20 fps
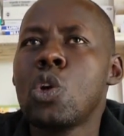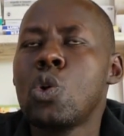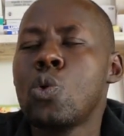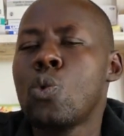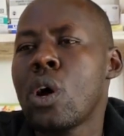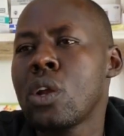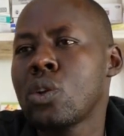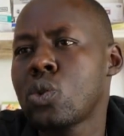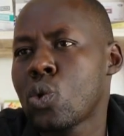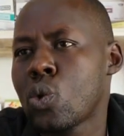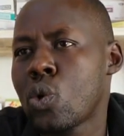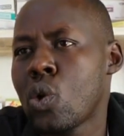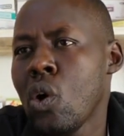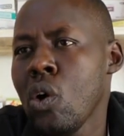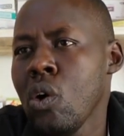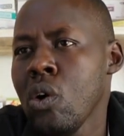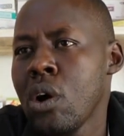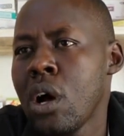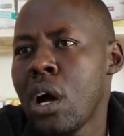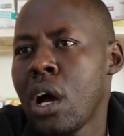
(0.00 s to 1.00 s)
you want to
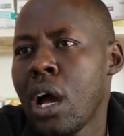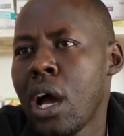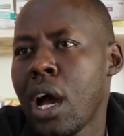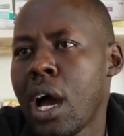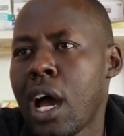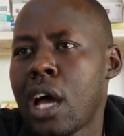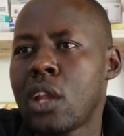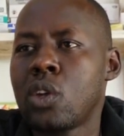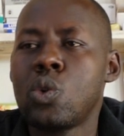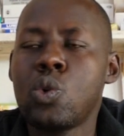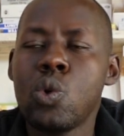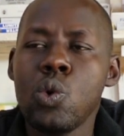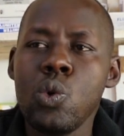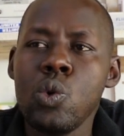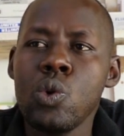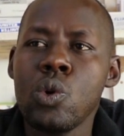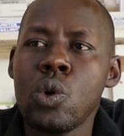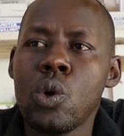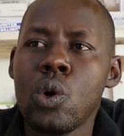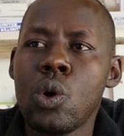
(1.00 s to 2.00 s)
go and do
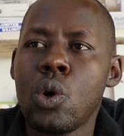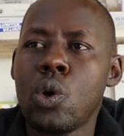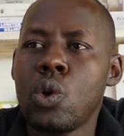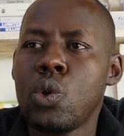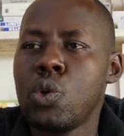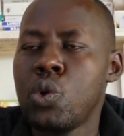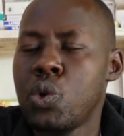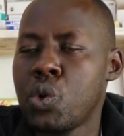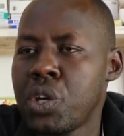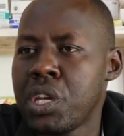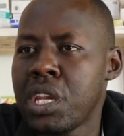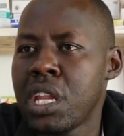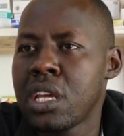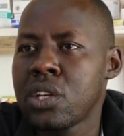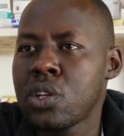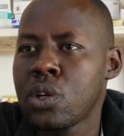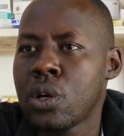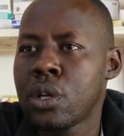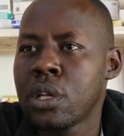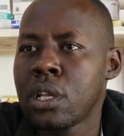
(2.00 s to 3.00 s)

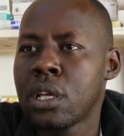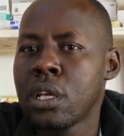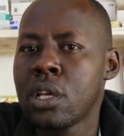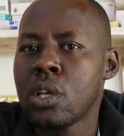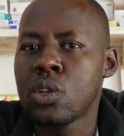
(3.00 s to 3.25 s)
urination.